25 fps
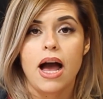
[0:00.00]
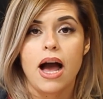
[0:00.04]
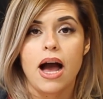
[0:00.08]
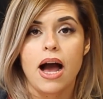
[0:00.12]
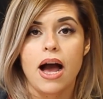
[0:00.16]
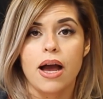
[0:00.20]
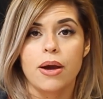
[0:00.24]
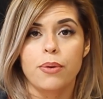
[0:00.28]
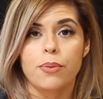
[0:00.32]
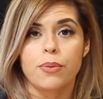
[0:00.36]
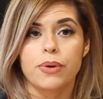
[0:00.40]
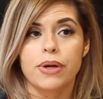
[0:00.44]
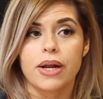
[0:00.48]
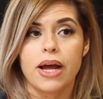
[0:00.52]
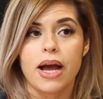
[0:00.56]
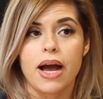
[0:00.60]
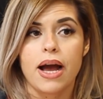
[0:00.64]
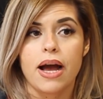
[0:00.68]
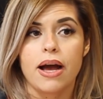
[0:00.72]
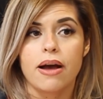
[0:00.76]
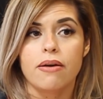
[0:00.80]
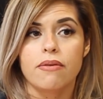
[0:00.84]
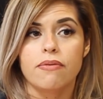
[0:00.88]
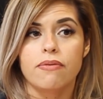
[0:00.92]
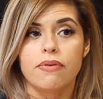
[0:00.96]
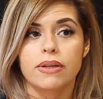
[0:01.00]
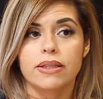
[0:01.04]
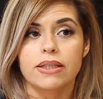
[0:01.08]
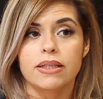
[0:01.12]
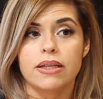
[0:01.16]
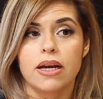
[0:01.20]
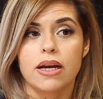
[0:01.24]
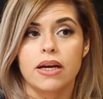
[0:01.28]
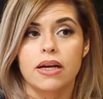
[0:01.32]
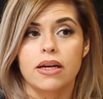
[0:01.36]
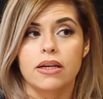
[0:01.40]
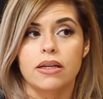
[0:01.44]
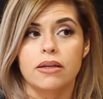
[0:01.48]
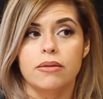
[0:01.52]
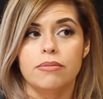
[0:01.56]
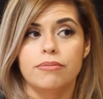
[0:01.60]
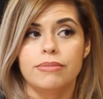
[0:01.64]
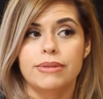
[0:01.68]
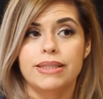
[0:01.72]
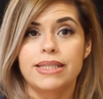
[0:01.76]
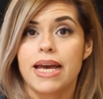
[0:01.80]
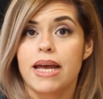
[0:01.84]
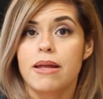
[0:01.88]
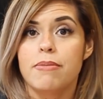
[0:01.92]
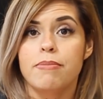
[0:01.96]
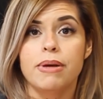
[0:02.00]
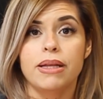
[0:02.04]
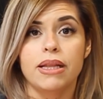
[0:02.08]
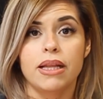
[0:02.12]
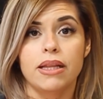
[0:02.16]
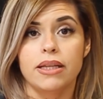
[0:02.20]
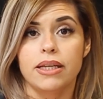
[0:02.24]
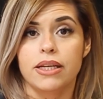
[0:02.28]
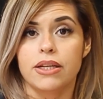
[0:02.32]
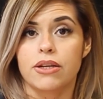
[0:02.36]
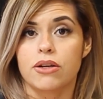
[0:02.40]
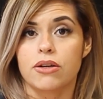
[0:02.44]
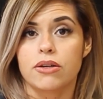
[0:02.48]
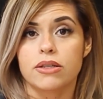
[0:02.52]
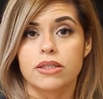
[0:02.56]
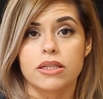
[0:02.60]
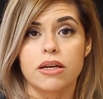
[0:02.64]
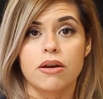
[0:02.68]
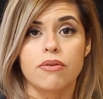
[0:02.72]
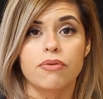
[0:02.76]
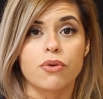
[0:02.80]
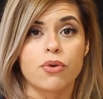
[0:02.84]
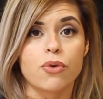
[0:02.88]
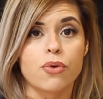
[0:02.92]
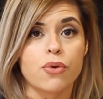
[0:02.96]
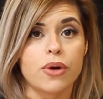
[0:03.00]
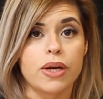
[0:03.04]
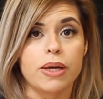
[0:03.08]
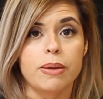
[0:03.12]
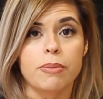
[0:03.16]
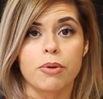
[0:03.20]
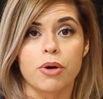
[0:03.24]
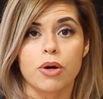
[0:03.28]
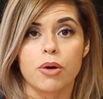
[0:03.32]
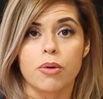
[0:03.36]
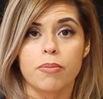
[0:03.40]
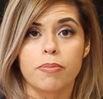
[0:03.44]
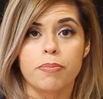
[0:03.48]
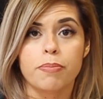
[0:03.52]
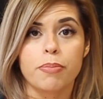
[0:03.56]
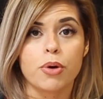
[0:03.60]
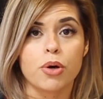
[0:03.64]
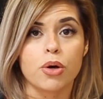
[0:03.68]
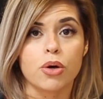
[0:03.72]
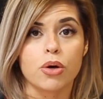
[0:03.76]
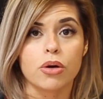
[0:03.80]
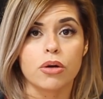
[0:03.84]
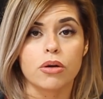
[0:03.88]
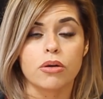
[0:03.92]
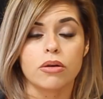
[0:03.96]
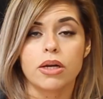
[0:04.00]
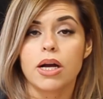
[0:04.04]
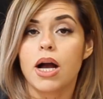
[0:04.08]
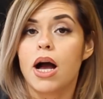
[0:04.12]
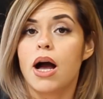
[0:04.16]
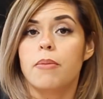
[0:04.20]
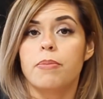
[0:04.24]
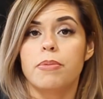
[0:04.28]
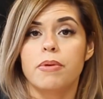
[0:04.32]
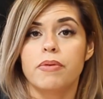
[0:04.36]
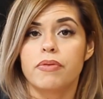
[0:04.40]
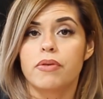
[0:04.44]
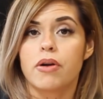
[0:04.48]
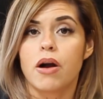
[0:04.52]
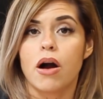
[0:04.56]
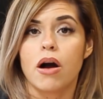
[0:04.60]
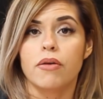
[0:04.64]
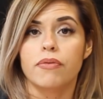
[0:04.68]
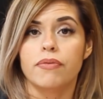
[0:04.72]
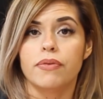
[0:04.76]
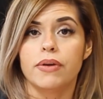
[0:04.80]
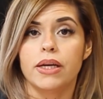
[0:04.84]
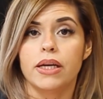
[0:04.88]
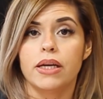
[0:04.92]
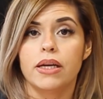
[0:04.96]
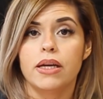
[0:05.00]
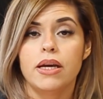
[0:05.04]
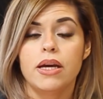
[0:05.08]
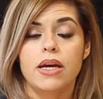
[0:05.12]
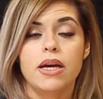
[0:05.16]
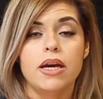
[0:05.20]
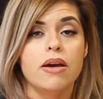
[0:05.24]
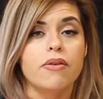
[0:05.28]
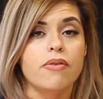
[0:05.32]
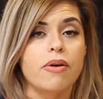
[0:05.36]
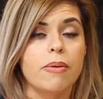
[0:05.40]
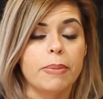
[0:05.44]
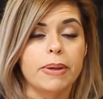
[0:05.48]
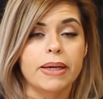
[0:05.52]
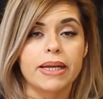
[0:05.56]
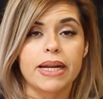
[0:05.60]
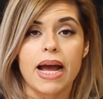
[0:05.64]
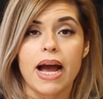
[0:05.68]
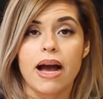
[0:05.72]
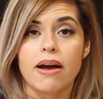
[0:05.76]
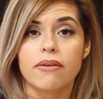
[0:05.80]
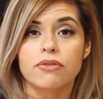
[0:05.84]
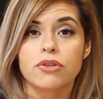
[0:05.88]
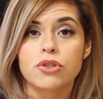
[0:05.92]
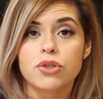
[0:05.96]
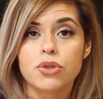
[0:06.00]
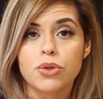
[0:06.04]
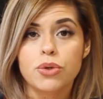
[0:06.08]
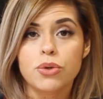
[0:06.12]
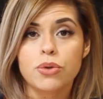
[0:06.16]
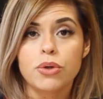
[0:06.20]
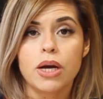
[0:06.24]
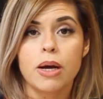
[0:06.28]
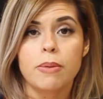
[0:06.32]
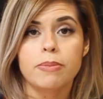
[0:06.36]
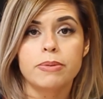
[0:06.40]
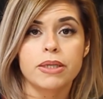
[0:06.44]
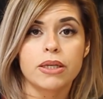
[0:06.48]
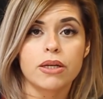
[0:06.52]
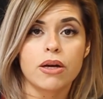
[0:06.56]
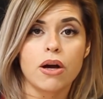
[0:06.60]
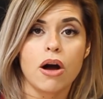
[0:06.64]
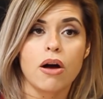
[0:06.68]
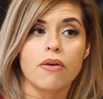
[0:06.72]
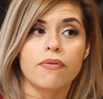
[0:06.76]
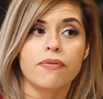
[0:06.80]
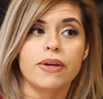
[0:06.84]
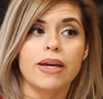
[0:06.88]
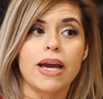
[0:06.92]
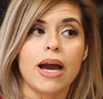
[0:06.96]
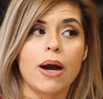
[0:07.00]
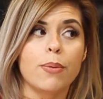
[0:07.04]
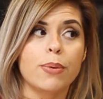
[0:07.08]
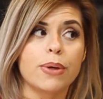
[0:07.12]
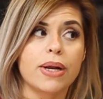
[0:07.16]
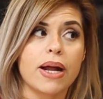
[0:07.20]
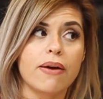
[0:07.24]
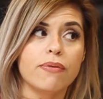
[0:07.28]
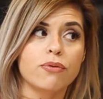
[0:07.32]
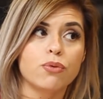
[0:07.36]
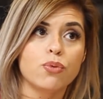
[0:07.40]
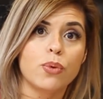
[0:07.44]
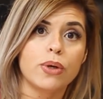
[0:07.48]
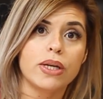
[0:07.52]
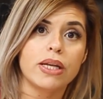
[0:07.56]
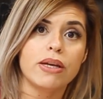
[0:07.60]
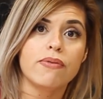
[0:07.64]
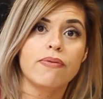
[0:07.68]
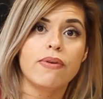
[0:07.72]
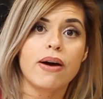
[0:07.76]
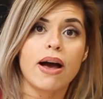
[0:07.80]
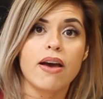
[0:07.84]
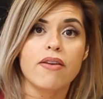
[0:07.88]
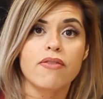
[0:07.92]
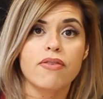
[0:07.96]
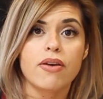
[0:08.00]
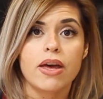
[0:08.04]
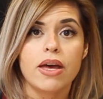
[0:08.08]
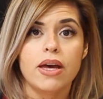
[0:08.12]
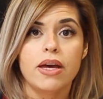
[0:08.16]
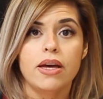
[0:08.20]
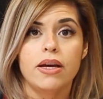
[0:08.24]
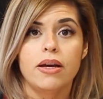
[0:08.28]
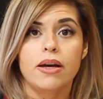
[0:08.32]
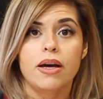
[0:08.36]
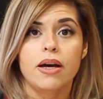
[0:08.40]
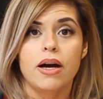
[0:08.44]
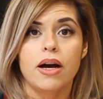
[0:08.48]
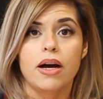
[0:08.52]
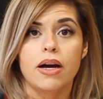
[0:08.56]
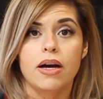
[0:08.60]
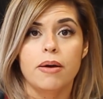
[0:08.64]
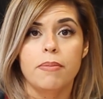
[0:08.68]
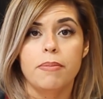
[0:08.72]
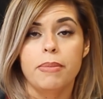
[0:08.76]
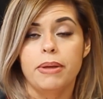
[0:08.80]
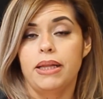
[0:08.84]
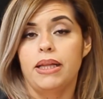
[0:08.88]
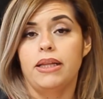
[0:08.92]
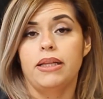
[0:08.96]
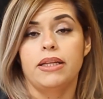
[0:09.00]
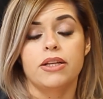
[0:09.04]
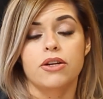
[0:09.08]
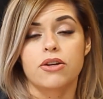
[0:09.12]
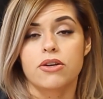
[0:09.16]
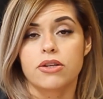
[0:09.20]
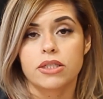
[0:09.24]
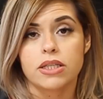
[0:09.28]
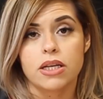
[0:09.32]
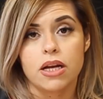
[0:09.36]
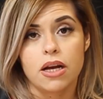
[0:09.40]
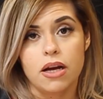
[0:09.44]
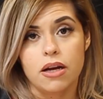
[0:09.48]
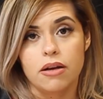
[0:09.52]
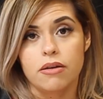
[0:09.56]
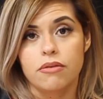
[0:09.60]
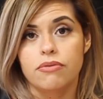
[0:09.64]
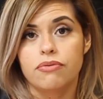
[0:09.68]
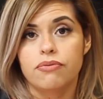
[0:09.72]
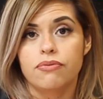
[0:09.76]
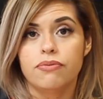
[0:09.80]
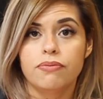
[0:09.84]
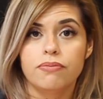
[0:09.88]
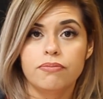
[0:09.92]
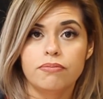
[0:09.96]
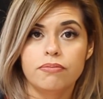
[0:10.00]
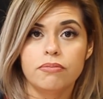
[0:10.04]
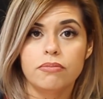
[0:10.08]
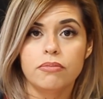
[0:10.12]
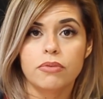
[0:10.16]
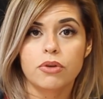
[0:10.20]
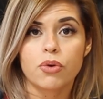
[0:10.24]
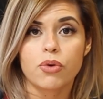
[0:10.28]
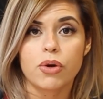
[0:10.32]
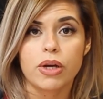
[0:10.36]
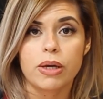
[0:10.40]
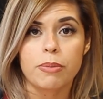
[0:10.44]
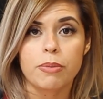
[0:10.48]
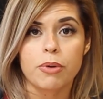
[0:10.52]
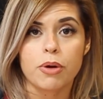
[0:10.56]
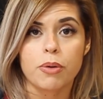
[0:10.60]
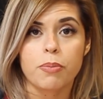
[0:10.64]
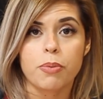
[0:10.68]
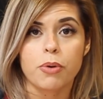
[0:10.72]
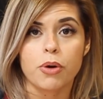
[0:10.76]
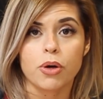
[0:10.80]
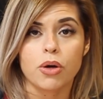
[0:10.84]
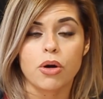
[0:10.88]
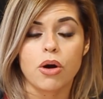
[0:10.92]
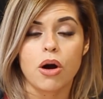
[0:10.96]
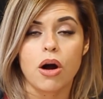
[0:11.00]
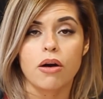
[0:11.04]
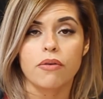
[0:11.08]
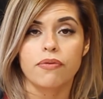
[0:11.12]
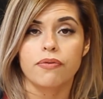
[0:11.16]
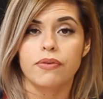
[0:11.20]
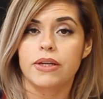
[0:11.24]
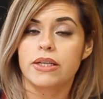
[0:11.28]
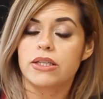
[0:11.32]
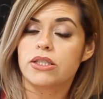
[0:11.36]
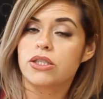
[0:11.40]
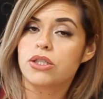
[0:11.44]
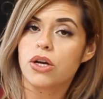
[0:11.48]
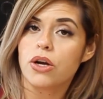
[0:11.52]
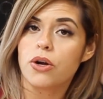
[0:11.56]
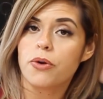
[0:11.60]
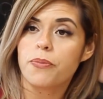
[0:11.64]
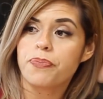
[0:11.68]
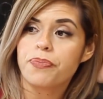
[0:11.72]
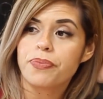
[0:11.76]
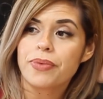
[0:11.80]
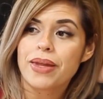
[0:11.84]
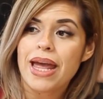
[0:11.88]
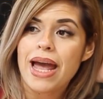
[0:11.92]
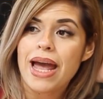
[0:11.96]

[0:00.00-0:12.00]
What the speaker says: I would have 10 milliliters of creamer per cup of coffee. If I'm gonna have 2 cups of coffee, I would have 25 milliliters of creamer per coffee. So